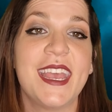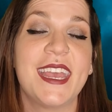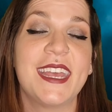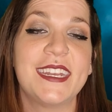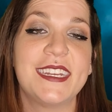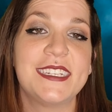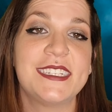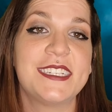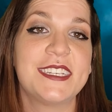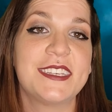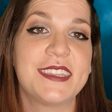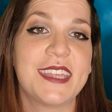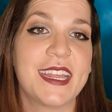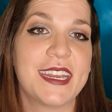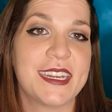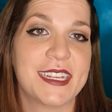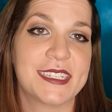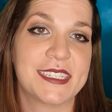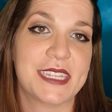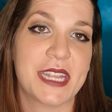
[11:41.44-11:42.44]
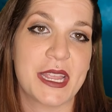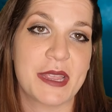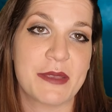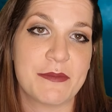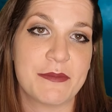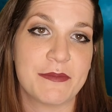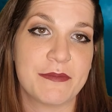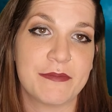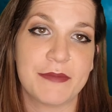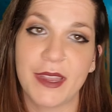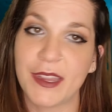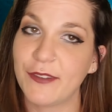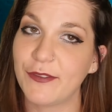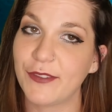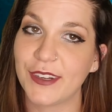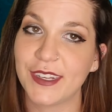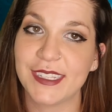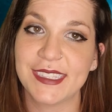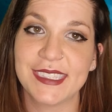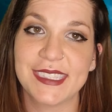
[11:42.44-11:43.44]
And until that next time, my
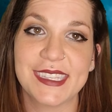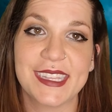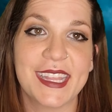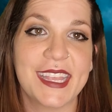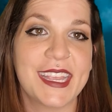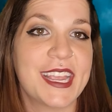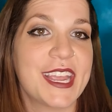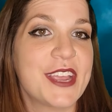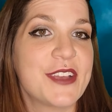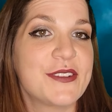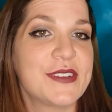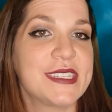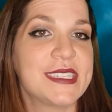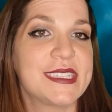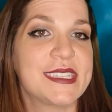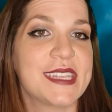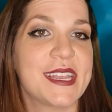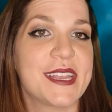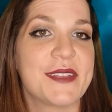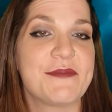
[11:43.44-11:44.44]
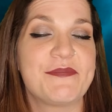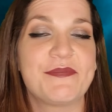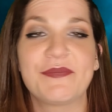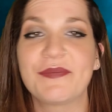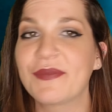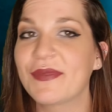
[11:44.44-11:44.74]
friends, like I always say,